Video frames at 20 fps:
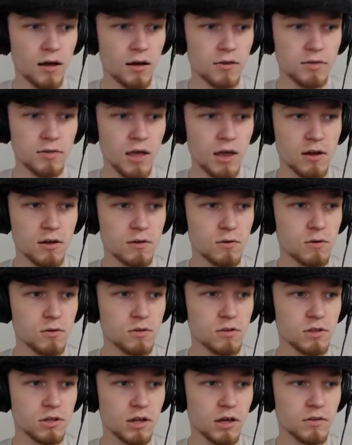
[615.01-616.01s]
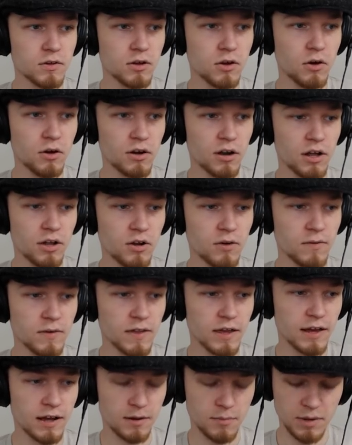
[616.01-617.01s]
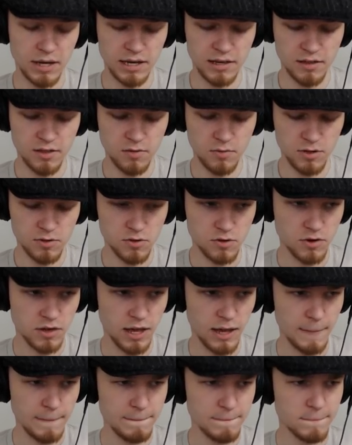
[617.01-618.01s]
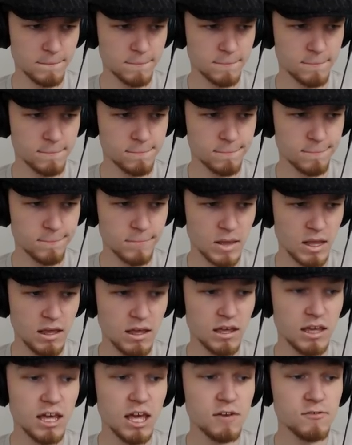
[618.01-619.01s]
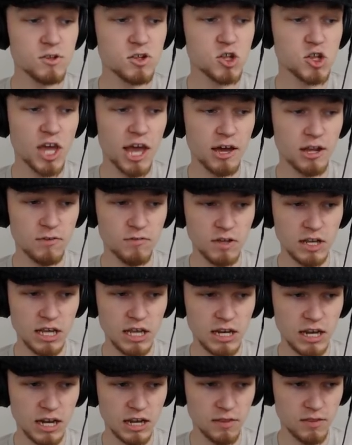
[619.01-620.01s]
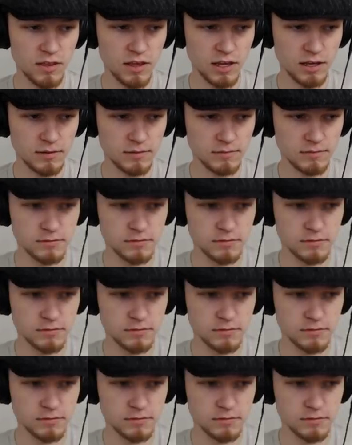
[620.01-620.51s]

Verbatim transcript: There's another Goron over there by a switch. Okay. Give a shout if you need anything.